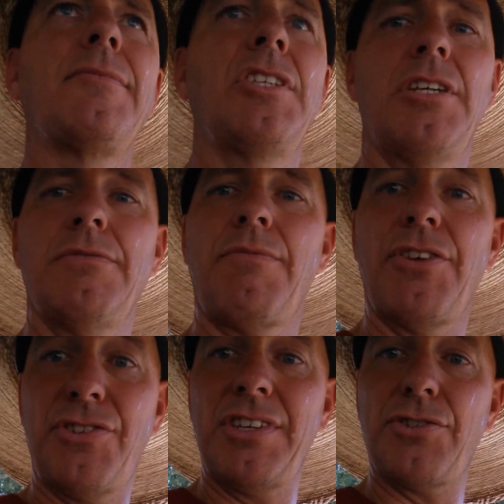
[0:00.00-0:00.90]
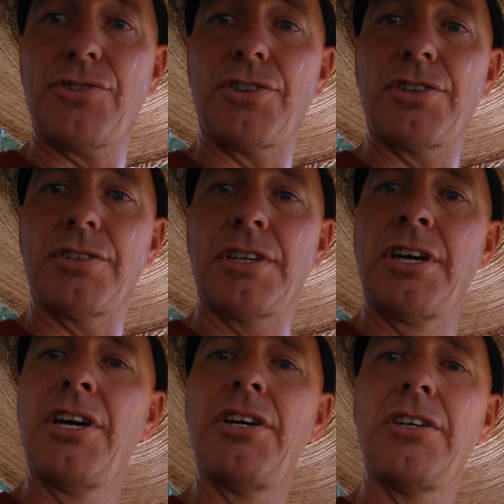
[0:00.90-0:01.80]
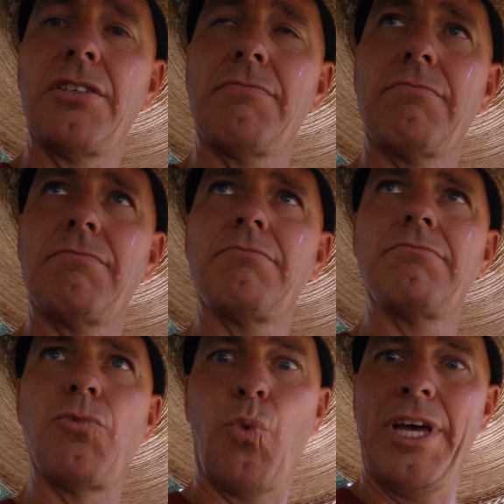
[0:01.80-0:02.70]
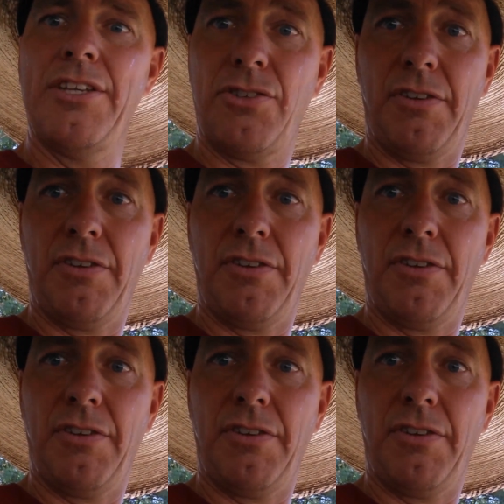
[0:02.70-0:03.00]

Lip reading: you know, the cistern wins